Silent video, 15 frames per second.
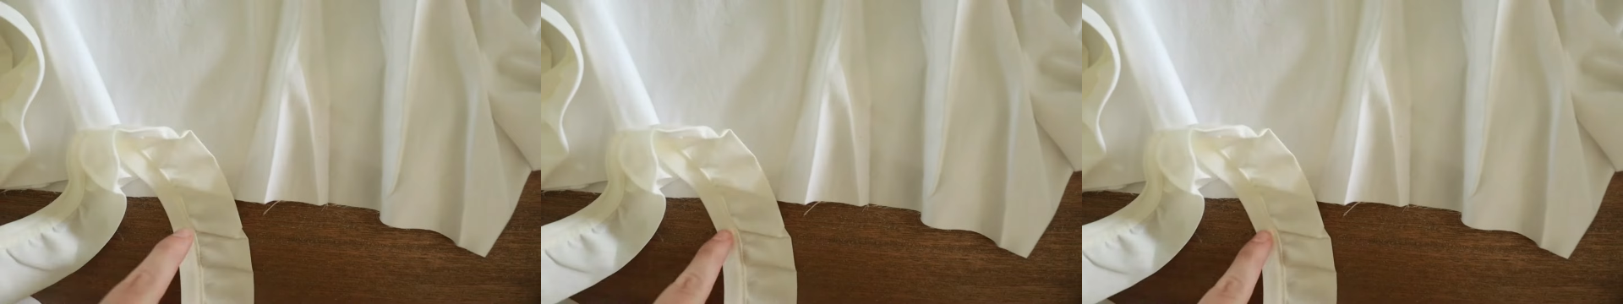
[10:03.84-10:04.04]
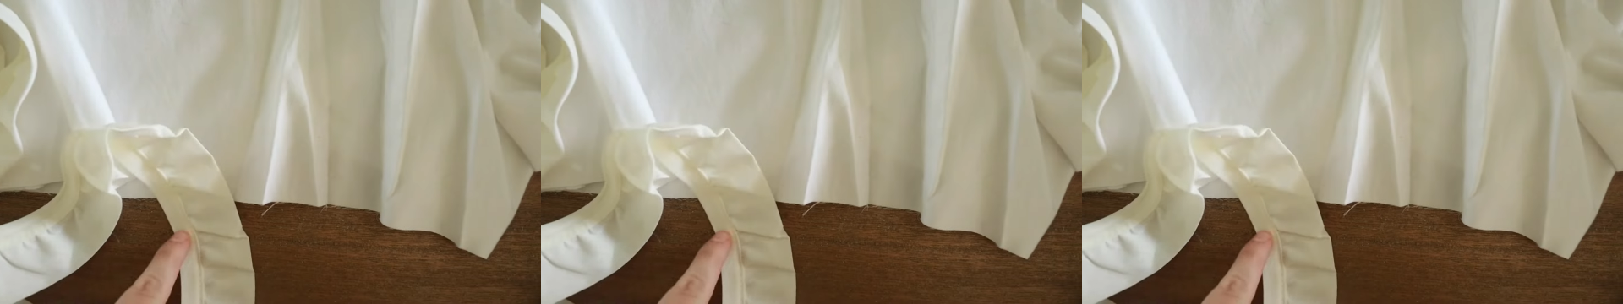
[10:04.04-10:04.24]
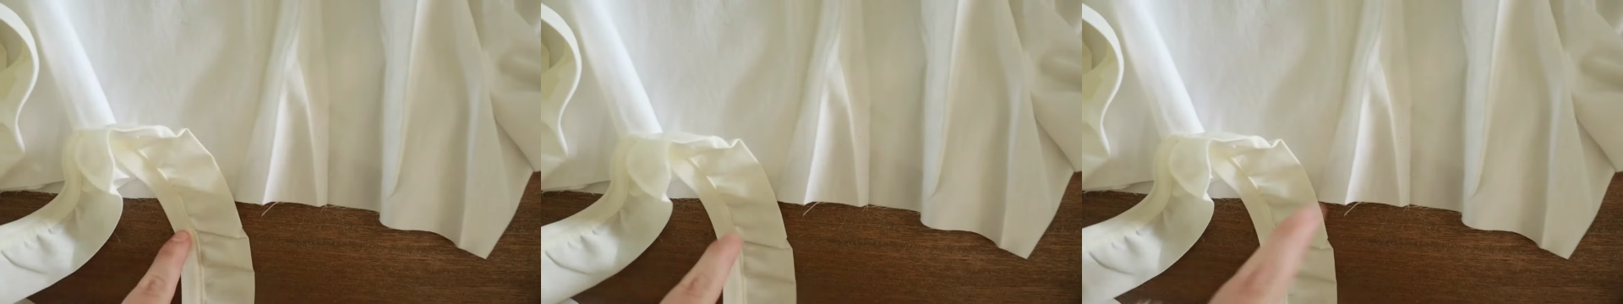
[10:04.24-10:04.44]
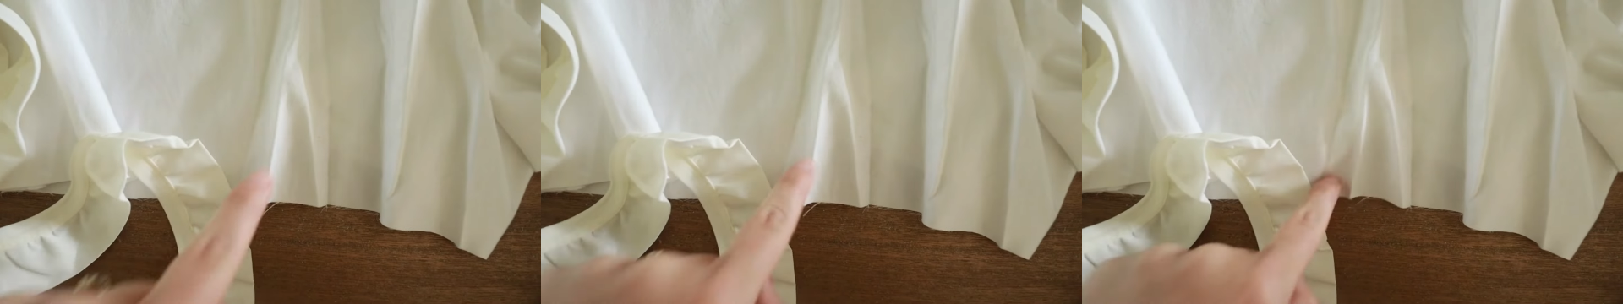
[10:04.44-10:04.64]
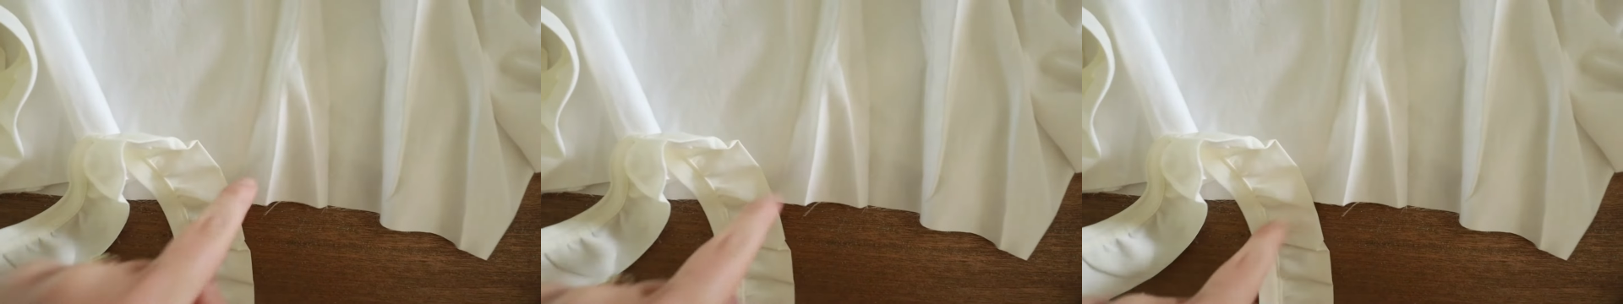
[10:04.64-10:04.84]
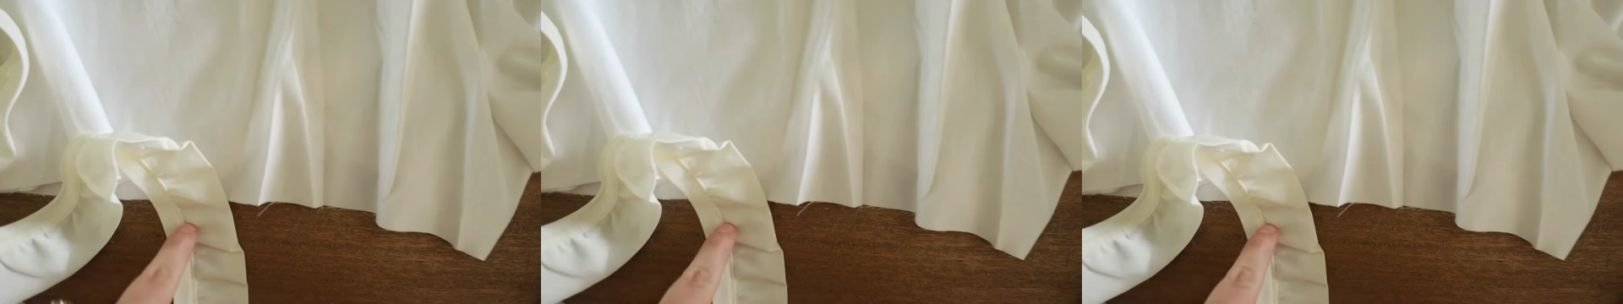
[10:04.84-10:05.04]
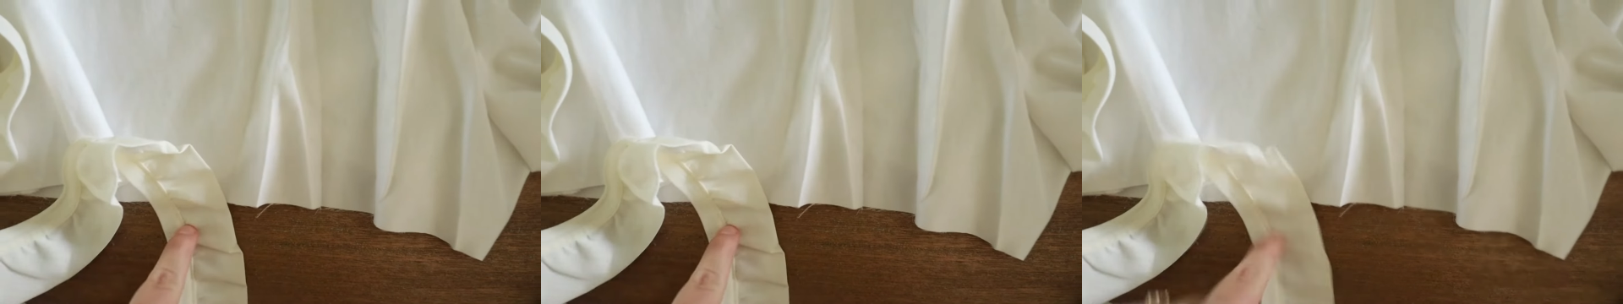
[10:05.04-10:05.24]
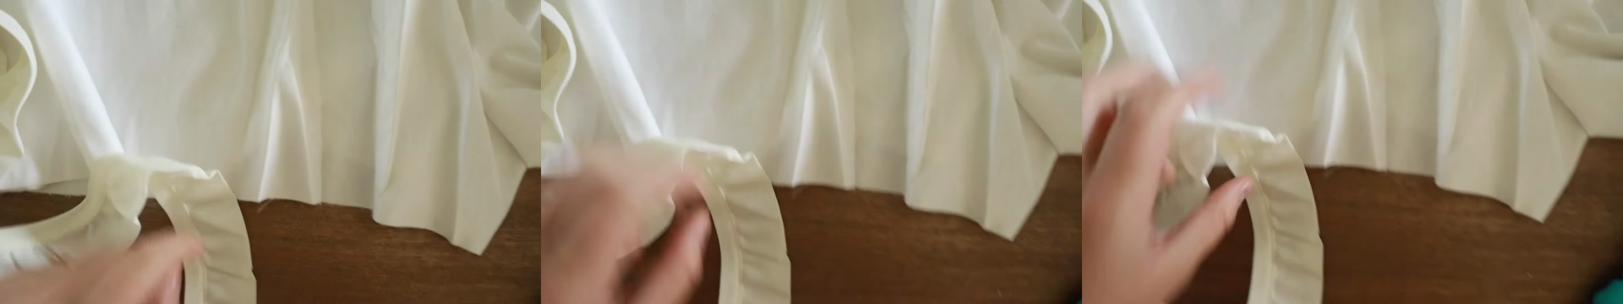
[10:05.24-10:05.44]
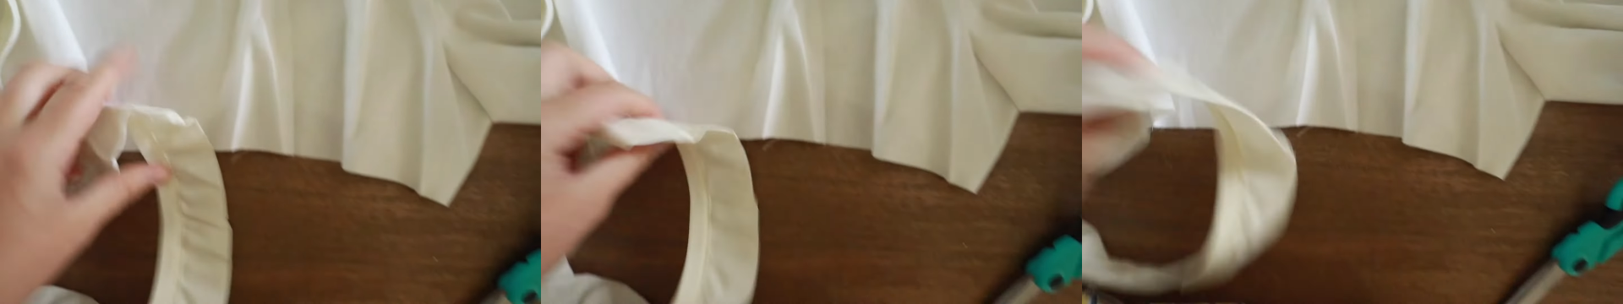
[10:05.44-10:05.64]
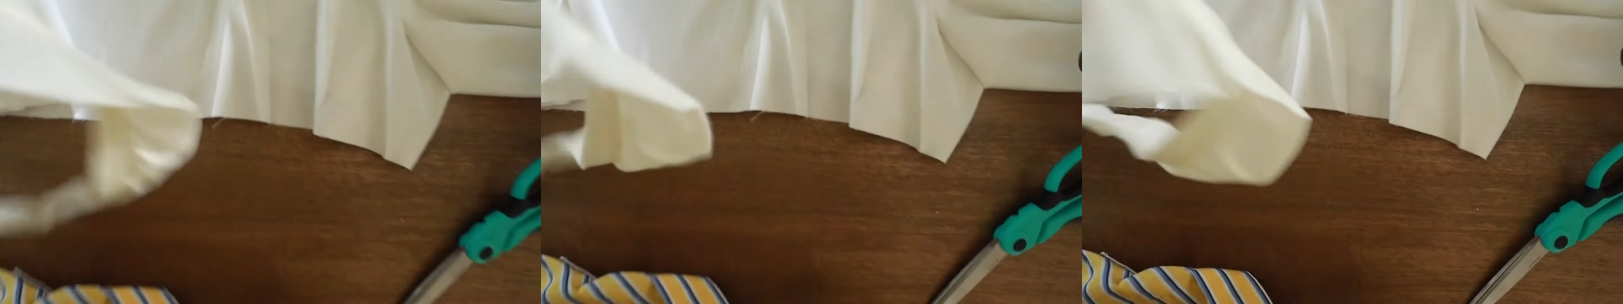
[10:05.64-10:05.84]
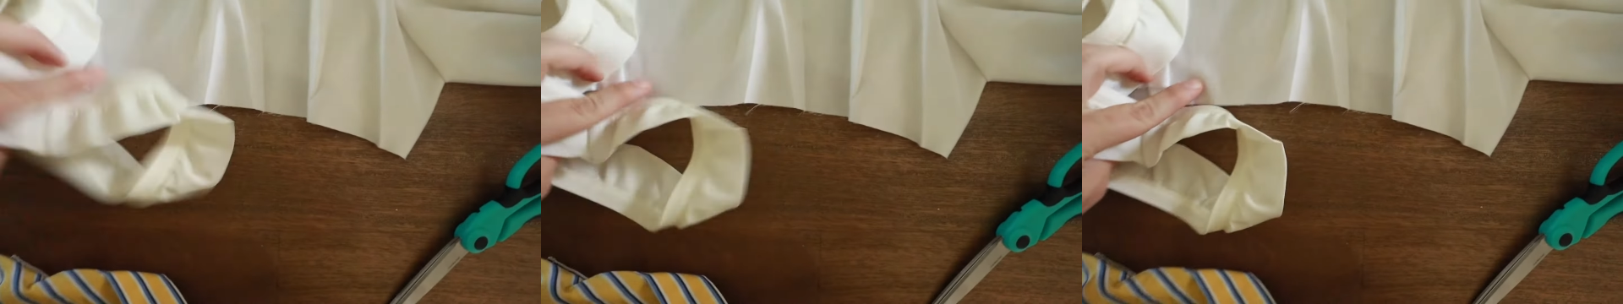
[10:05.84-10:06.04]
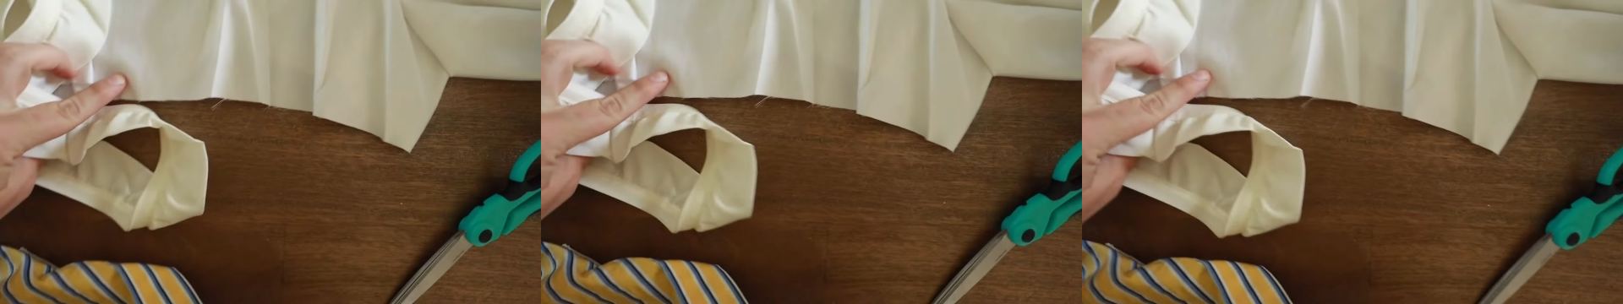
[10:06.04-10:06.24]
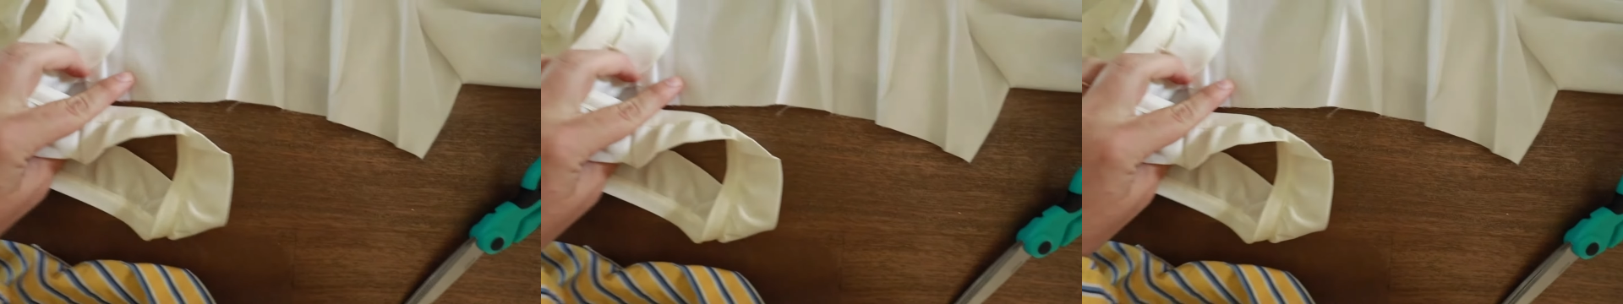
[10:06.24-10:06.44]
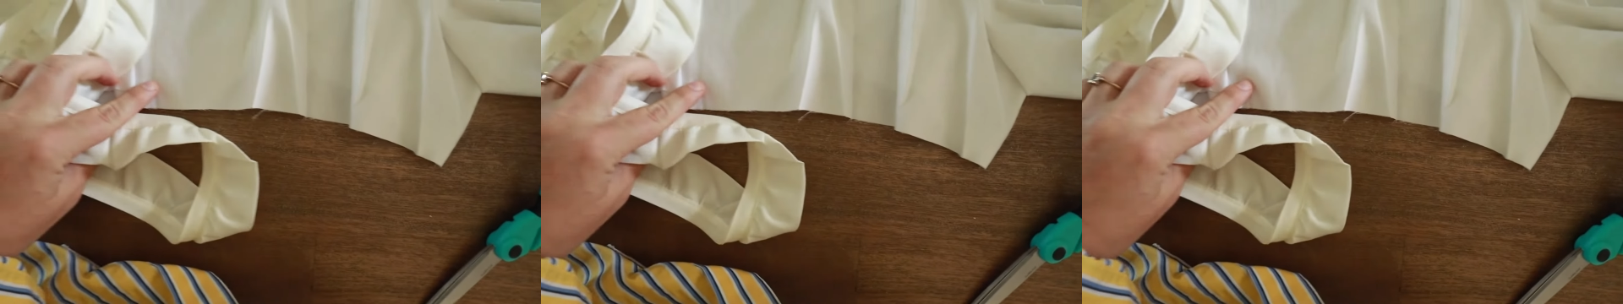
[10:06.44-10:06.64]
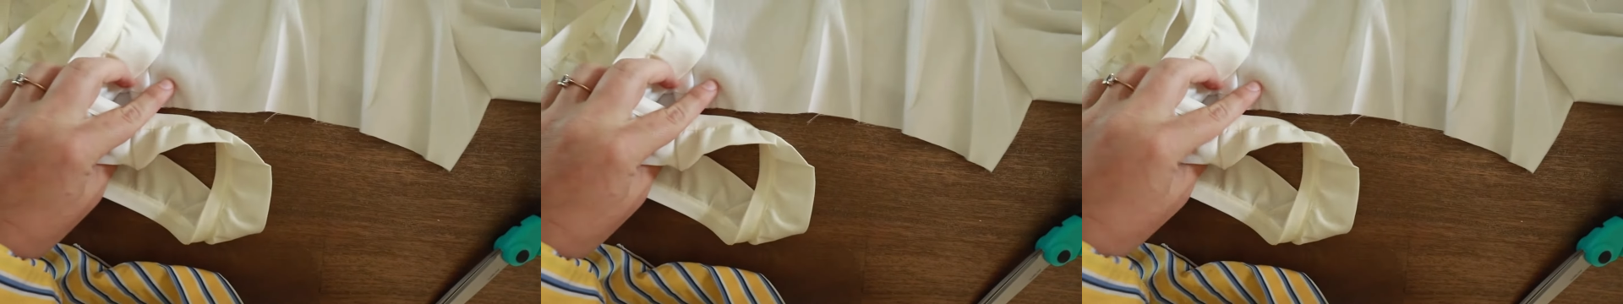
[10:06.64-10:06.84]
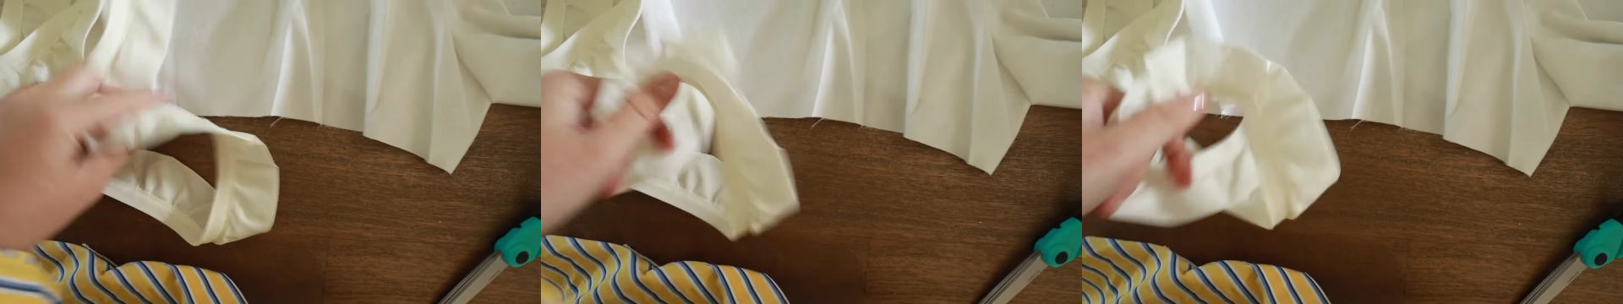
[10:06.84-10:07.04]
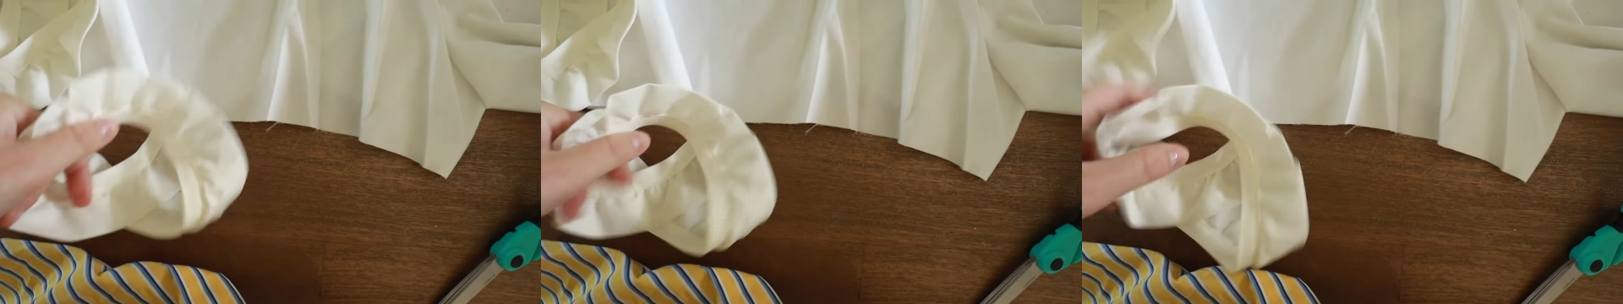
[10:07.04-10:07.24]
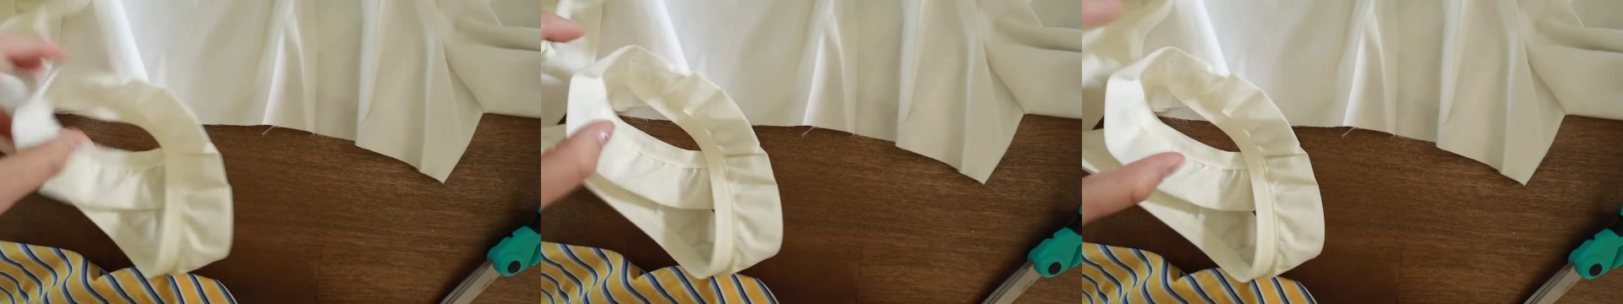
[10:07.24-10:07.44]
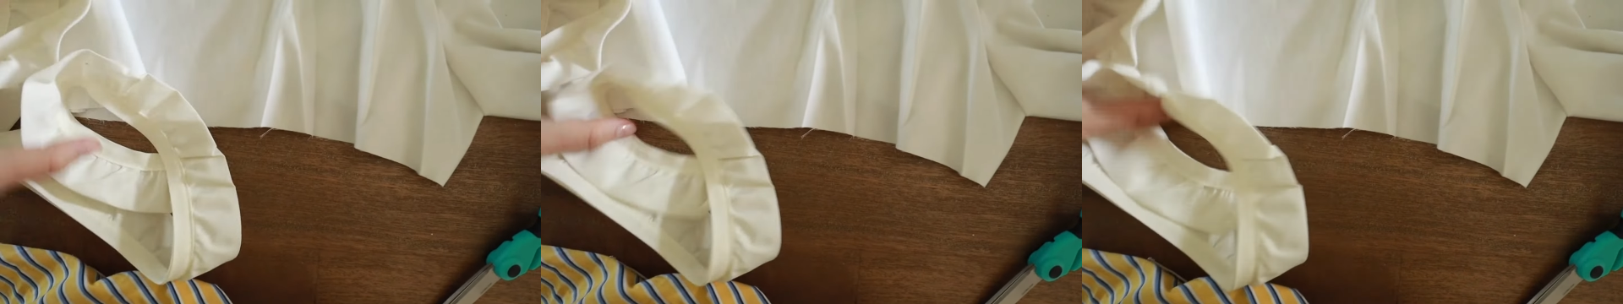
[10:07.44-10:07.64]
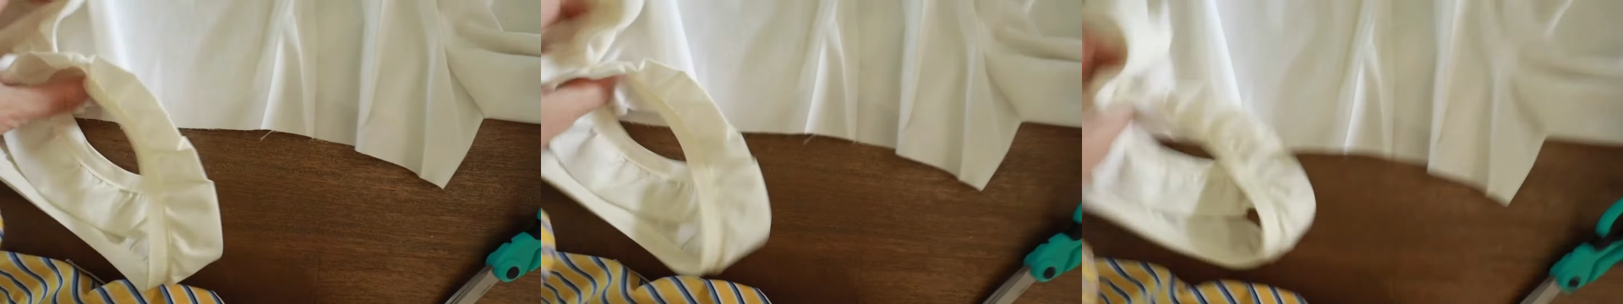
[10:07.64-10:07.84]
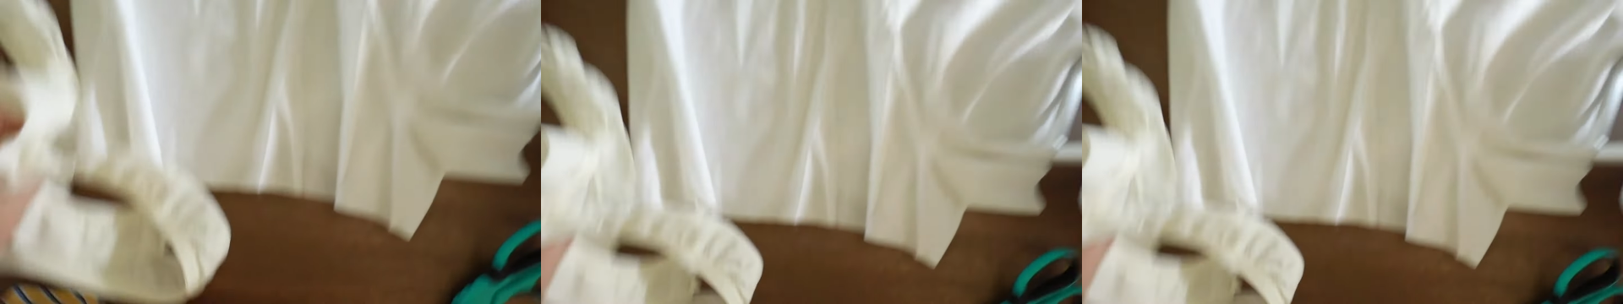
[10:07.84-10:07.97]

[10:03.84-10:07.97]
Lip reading: (no speaker visible)